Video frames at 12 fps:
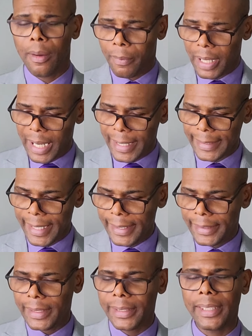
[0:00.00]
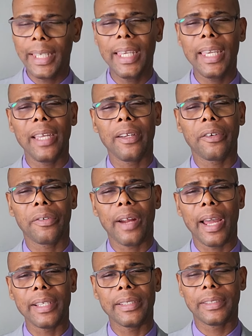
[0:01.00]
My identity in
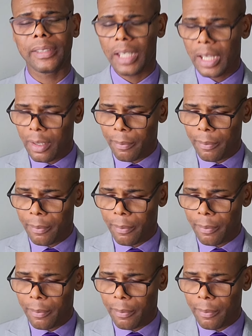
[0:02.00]
Christ.